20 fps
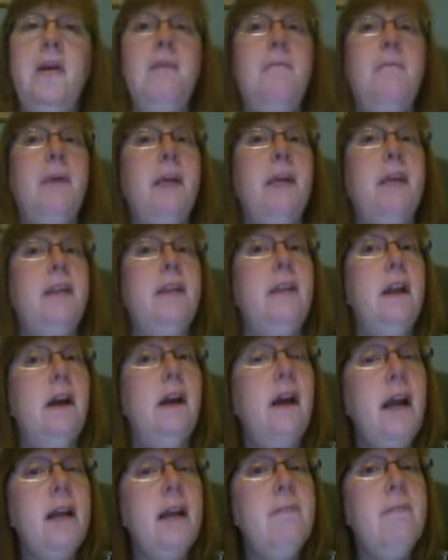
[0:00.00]
But
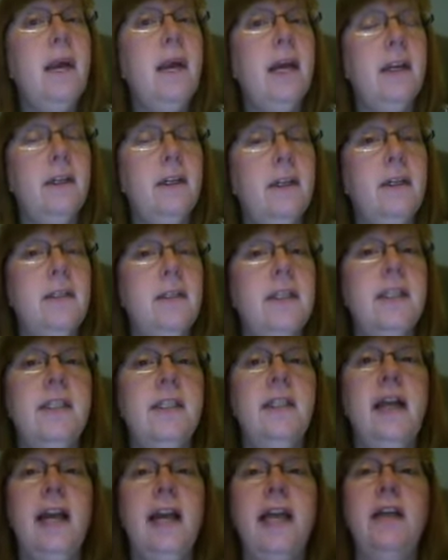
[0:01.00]
nonmetals
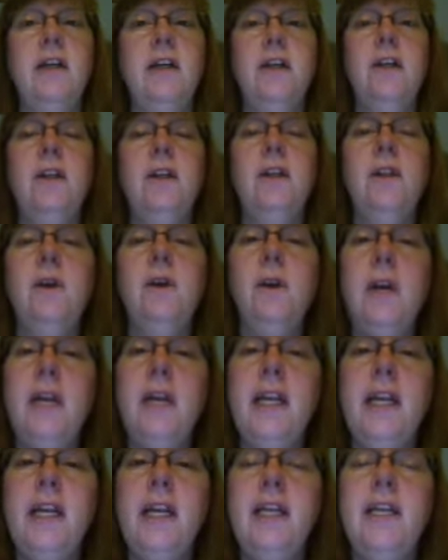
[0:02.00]
like
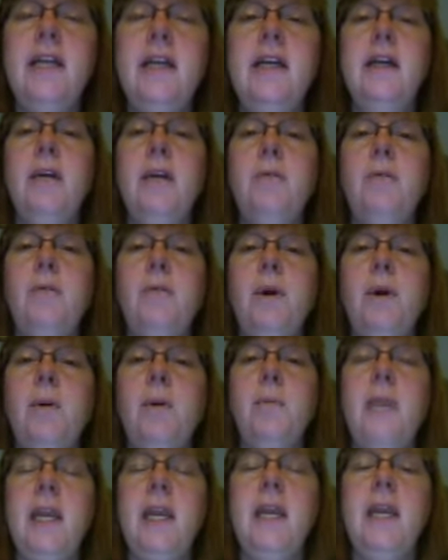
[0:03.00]
chlorine,
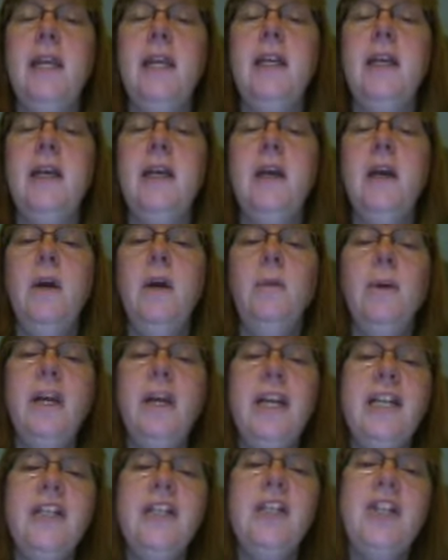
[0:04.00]
bromine, we're
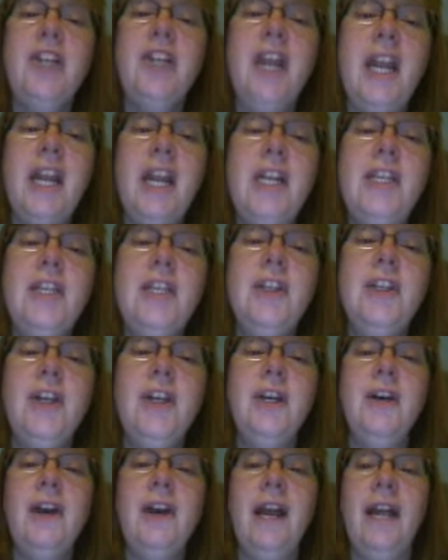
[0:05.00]
going to change
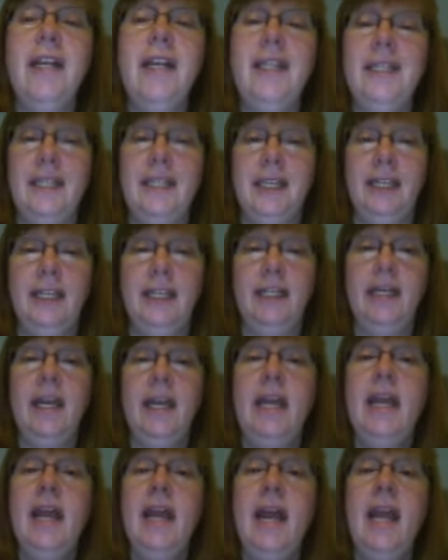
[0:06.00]
their ending.
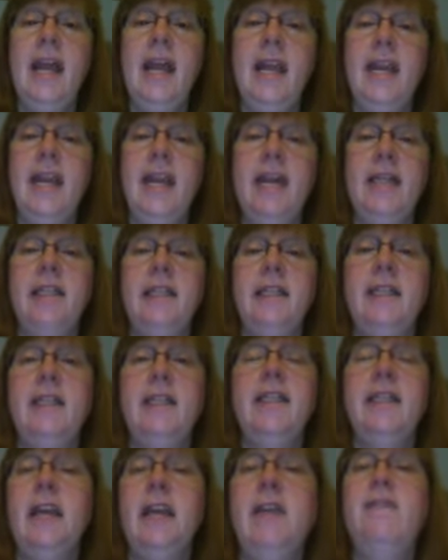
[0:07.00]
And
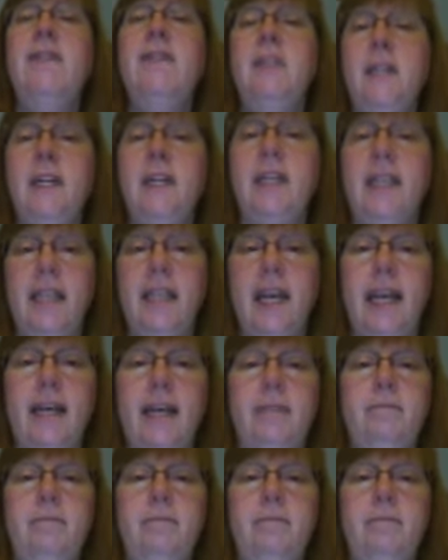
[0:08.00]
let's have a look at that.